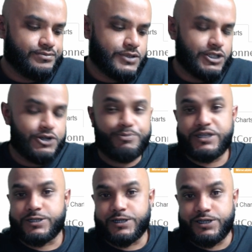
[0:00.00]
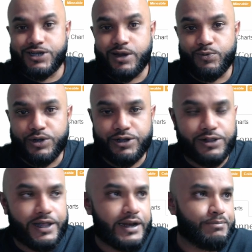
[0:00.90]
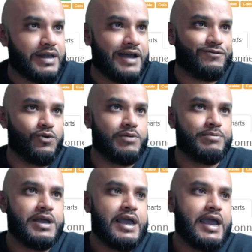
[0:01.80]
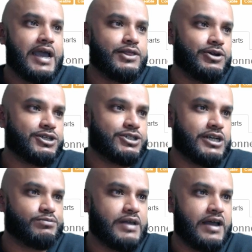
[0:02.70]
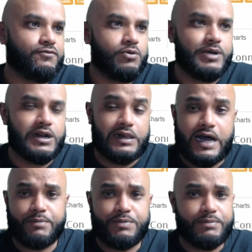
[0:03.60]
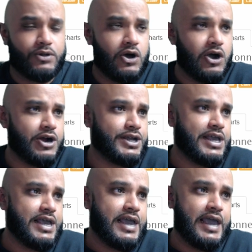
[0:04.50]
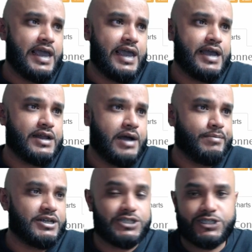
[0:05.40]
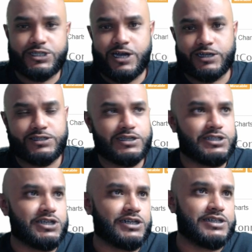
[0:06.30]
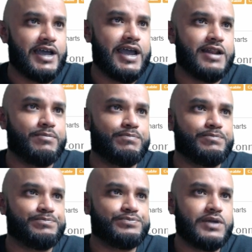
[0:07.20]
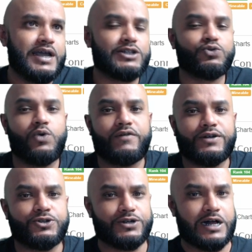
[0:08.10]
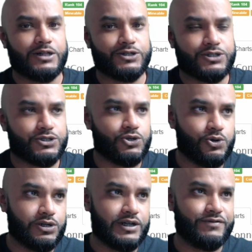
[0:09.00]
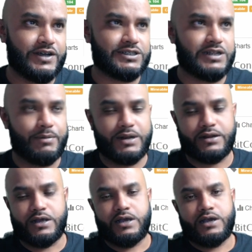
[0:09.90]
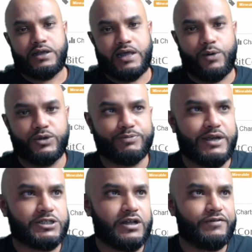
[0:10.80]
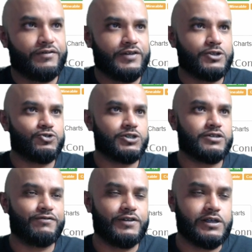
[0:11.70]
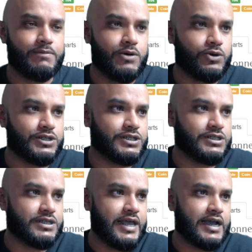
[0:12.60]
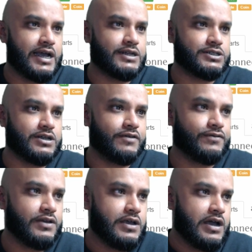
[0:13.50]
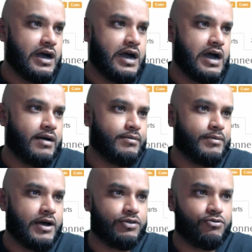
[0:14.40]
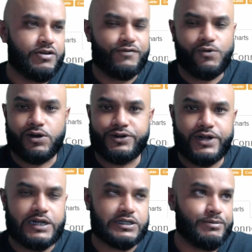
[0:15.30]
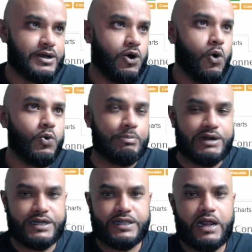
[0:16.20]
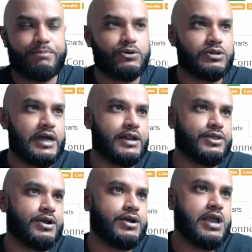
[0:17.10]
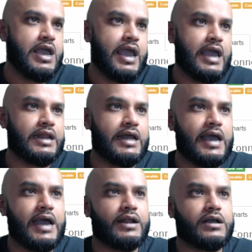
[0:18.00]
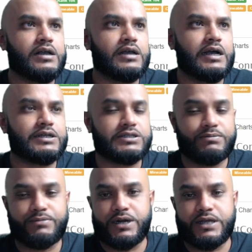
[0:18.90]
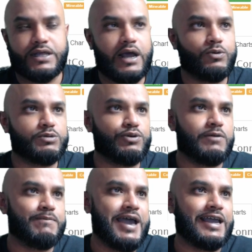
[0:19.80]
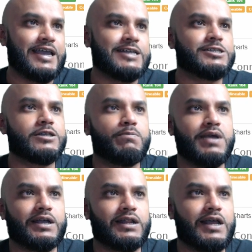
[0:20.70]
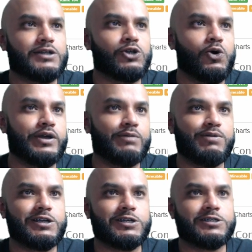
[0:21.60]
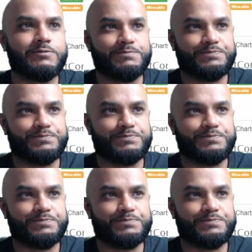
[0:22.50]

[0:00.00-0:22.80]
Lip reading: they're basically done with their lending platform and their exchange platform. Hit a lot of people hard, and it just sucks. It sucks. I had $1,200 total invested. I mean, that was based off of interest, affiliate bonuses, and that kind of stuff. About $300 to $400 on my own money that I pulled out of there, and I had some money that I was putting back into the Bitconnect token because